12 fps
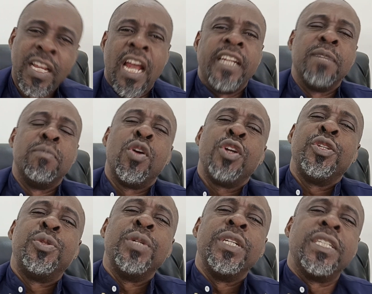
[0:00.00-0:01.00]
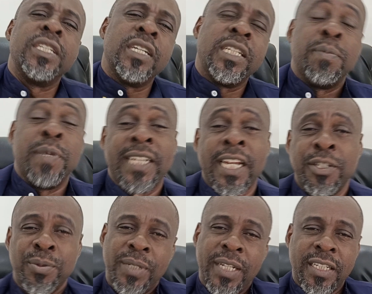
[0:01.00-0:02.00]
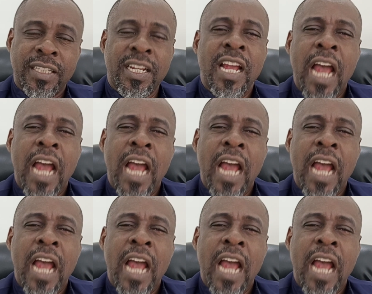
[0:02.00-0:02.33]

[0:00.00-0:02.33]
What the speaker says: And the more you do it, the better you will get.